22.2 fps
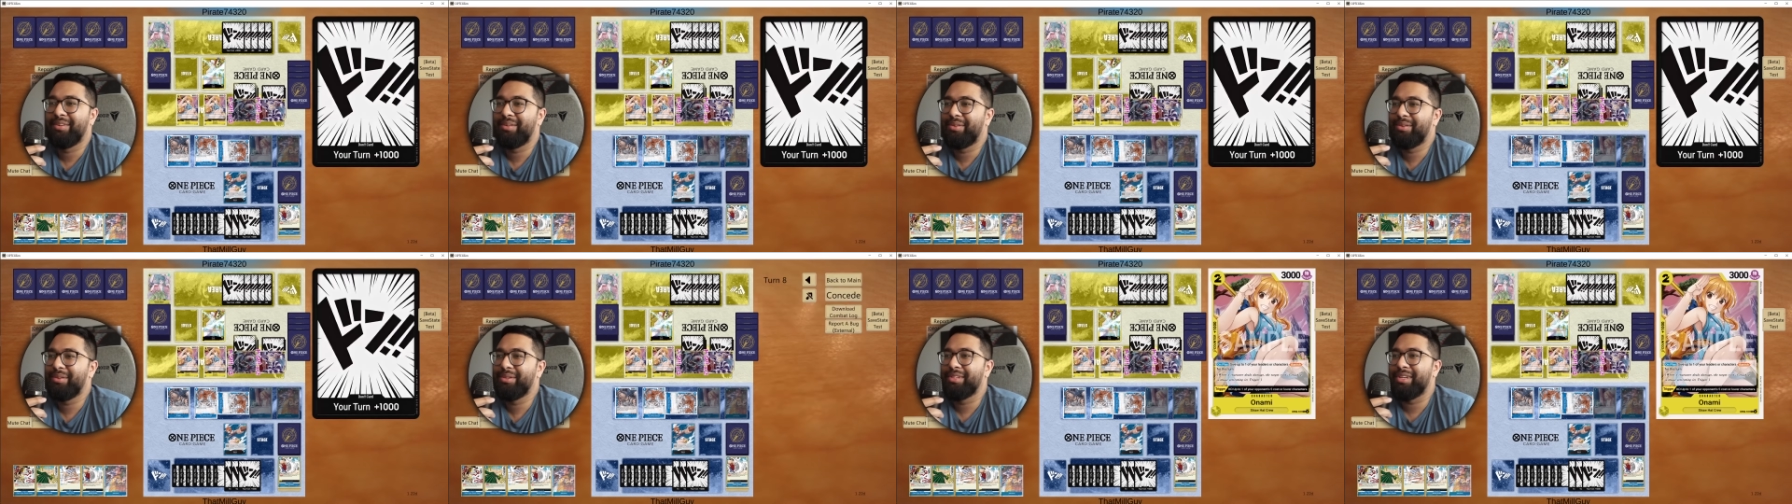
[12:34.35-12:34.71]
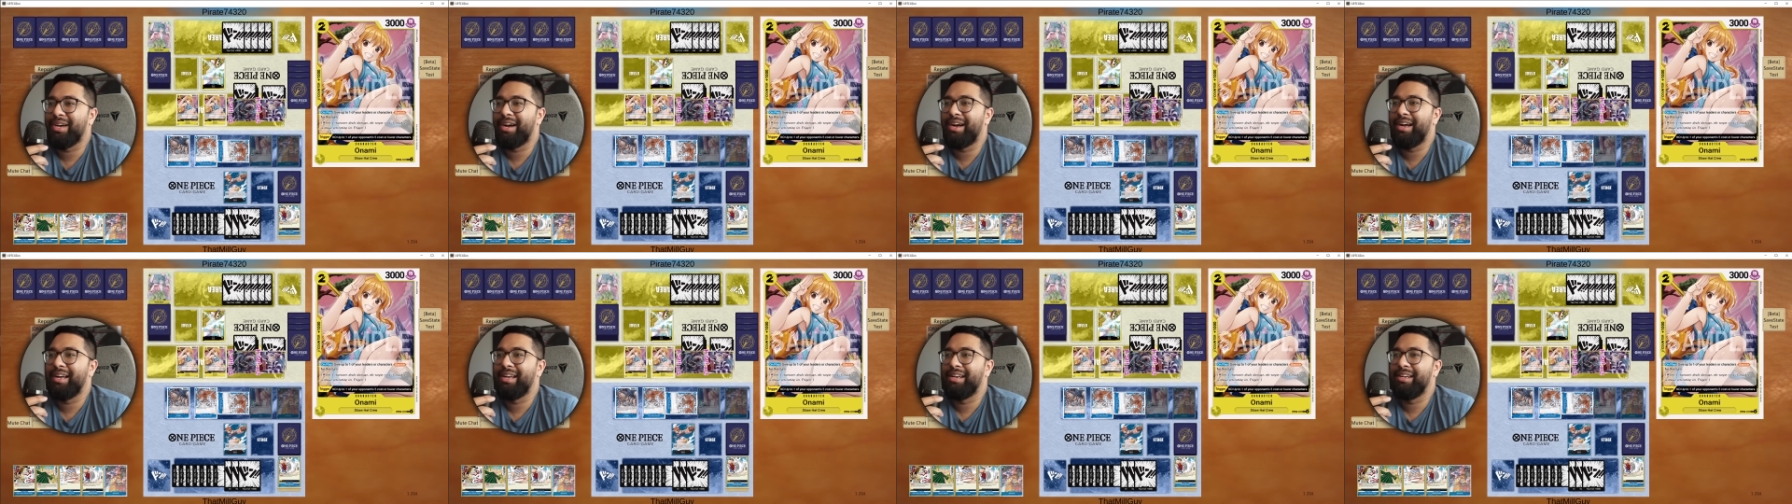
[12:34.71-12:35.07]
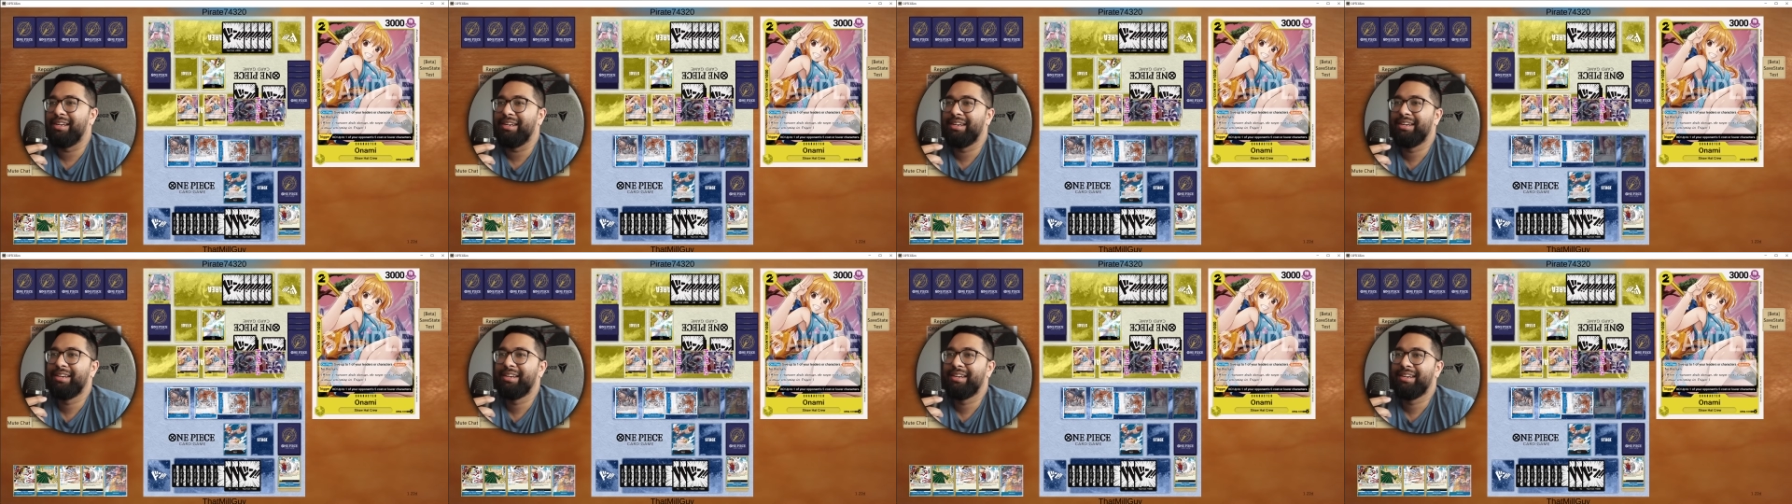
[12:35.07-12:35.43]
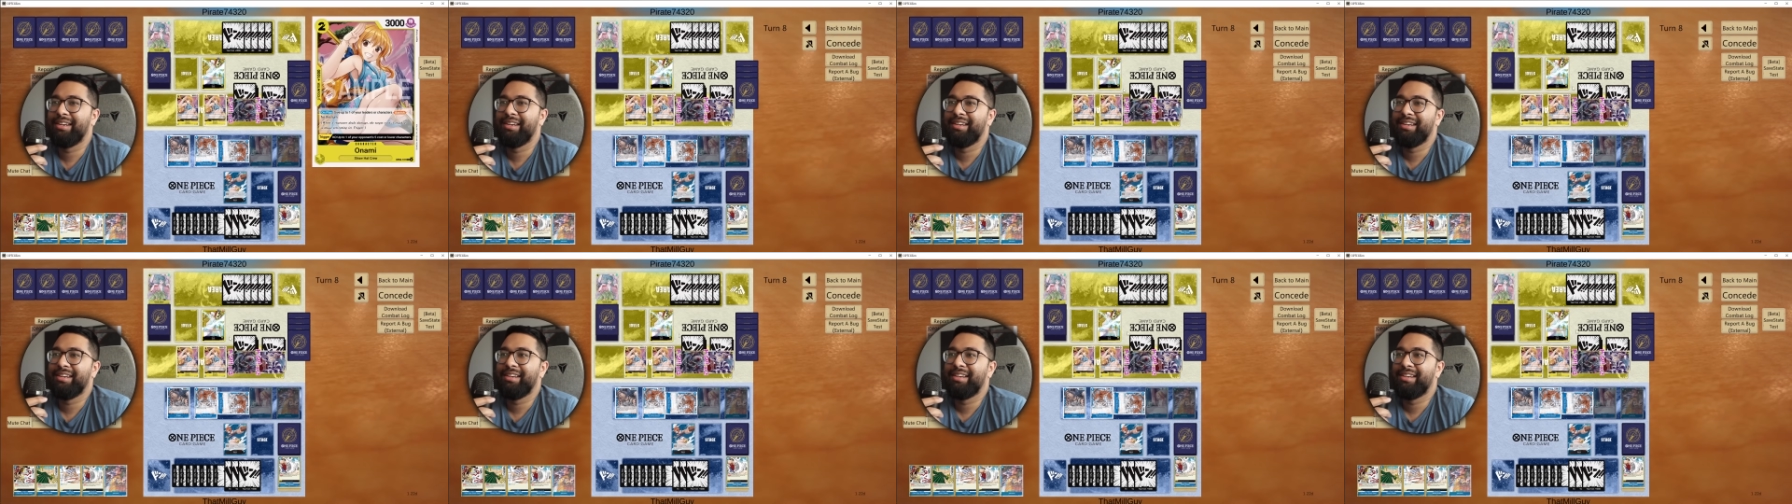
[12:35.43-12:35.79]
Hold on.
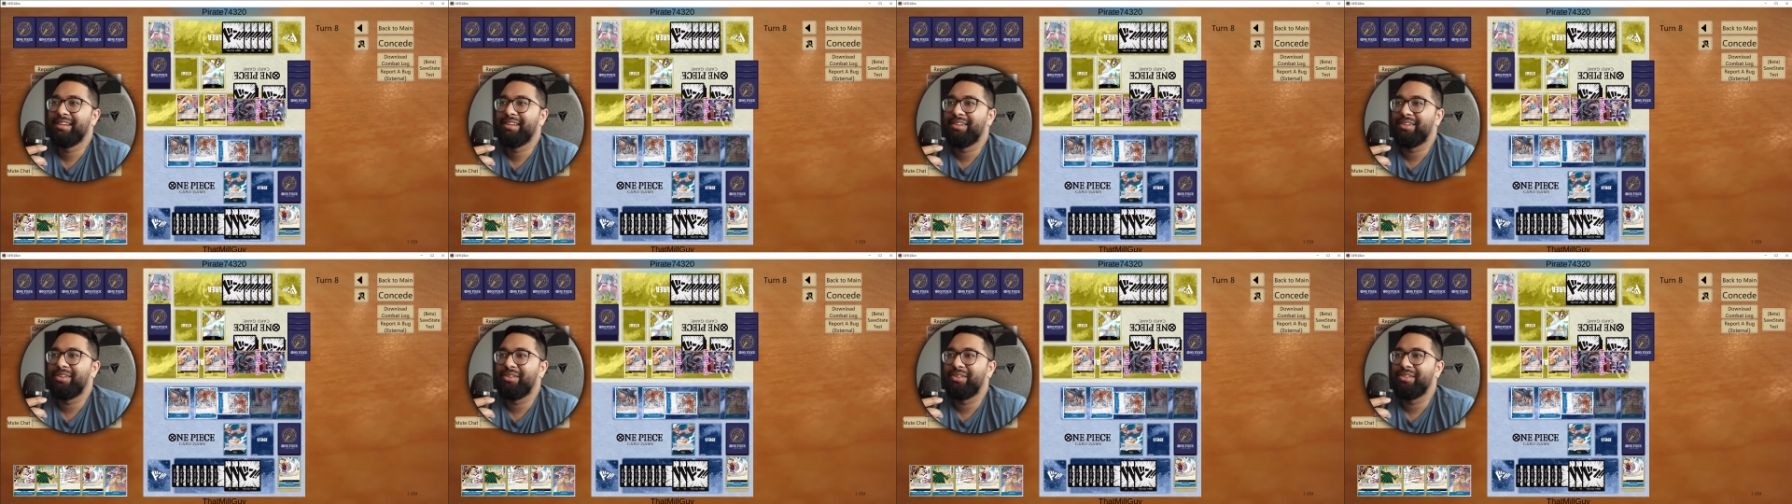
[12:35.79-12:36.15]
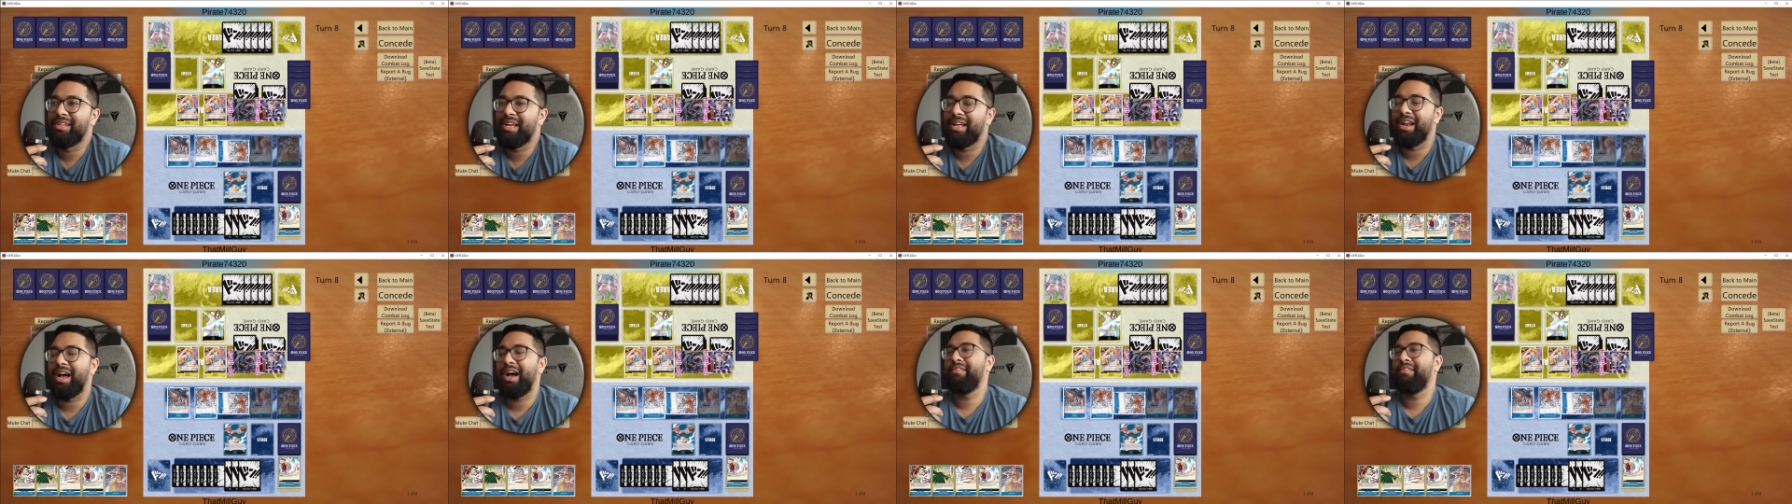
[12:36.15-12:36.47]
Hold on.